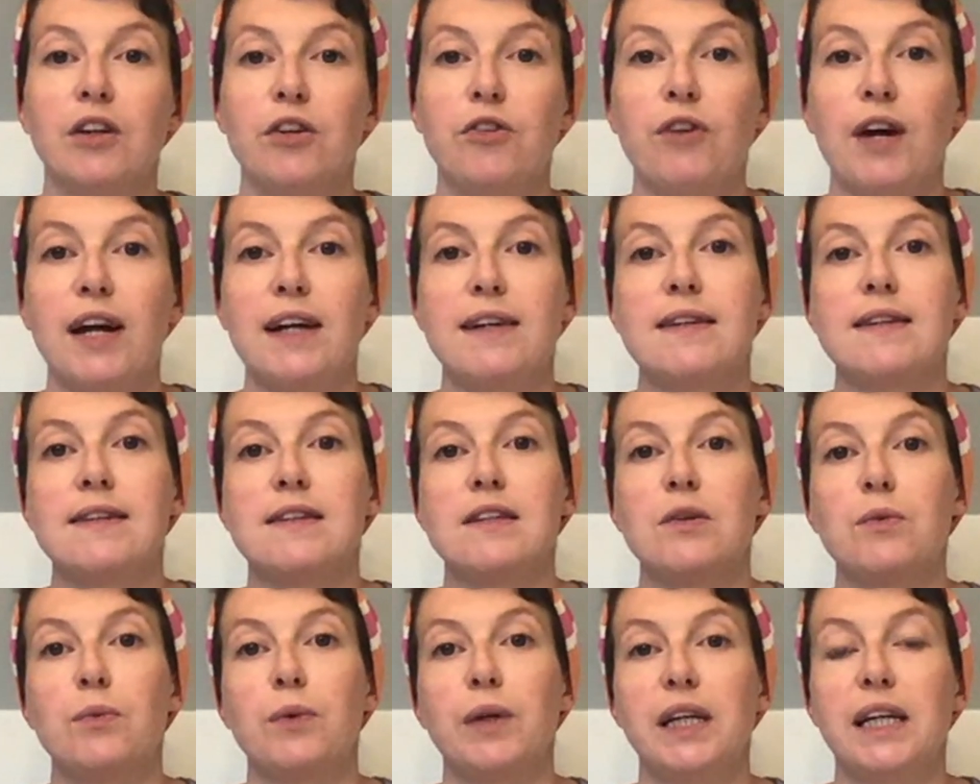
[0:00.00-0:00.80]
addresses
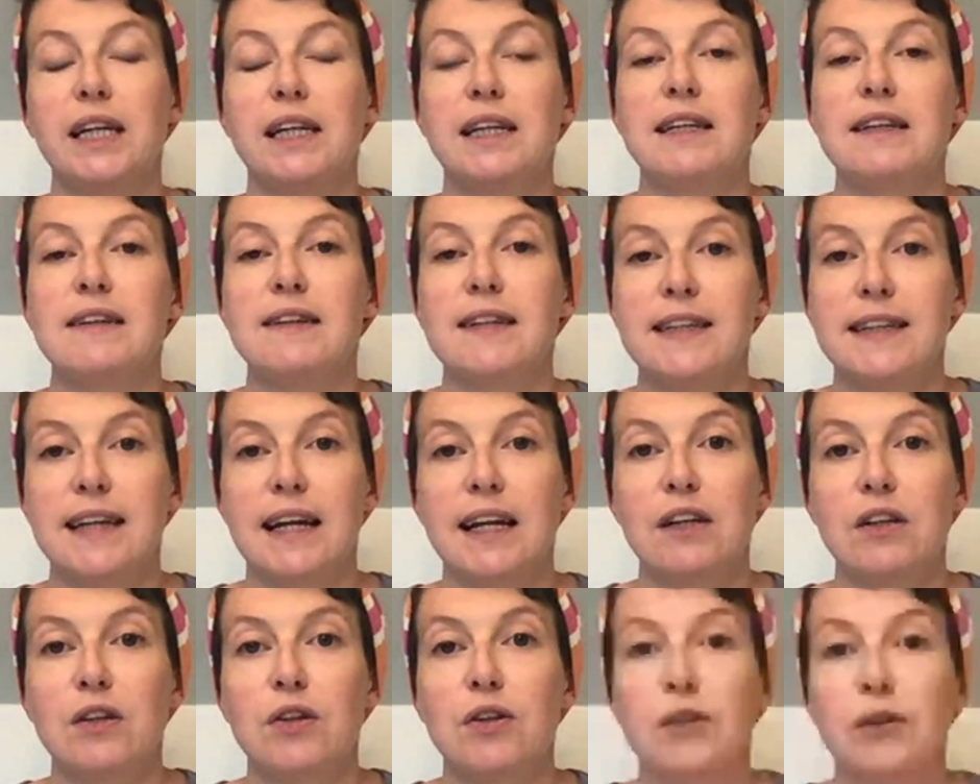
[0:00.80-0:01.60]
that we needed to
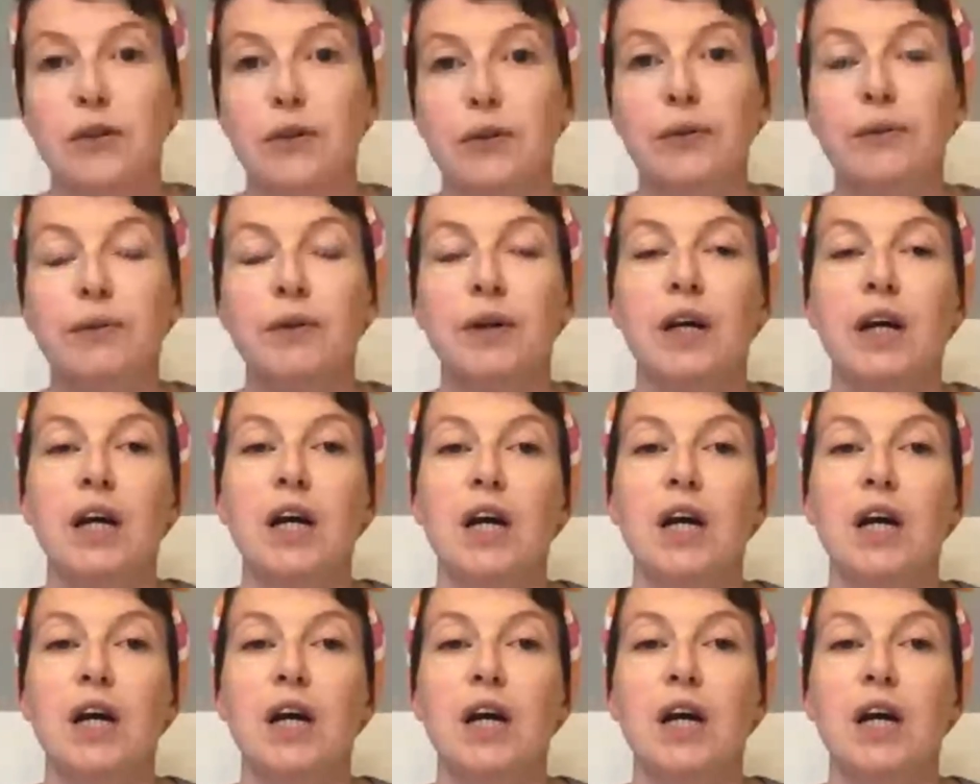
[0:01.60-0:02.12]
send to.